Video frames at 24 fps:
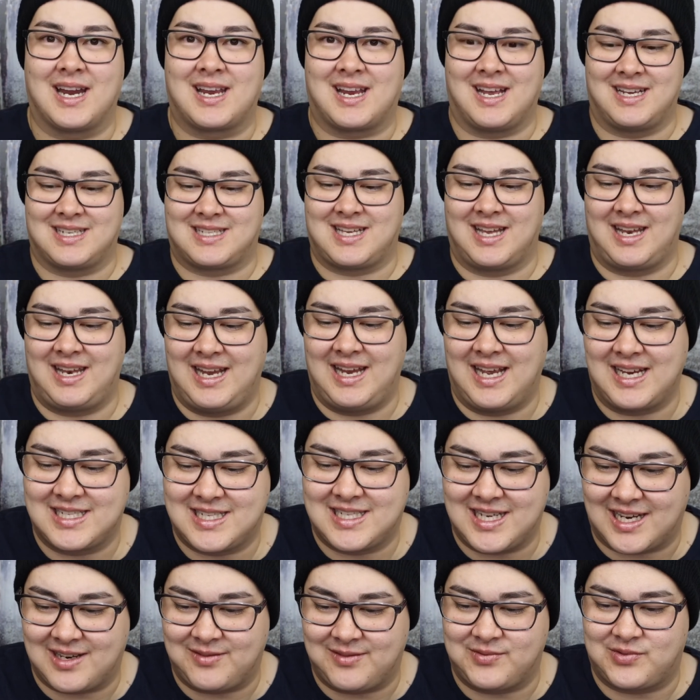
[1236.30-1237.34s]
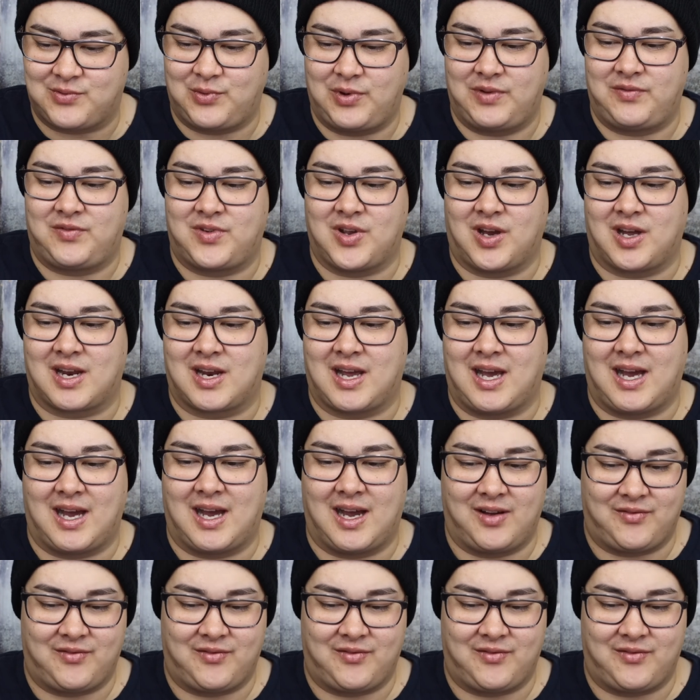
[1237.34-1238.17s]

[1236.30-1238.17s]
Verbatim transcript: guys, so next items we've got are